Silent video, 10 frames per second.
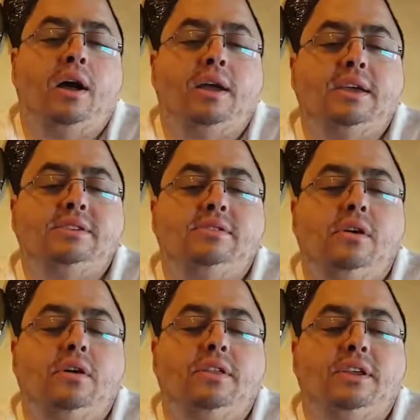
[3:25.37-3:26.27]
He's
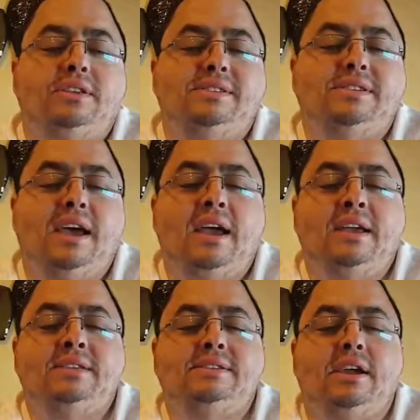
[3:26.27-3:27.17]
got the
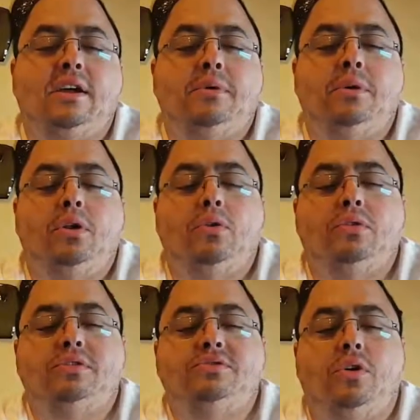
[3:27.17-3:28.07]
designs that come along
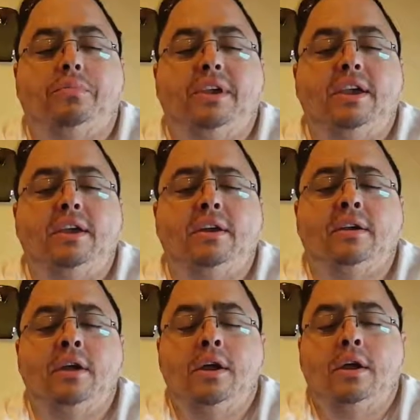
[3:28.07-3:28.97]
the top here,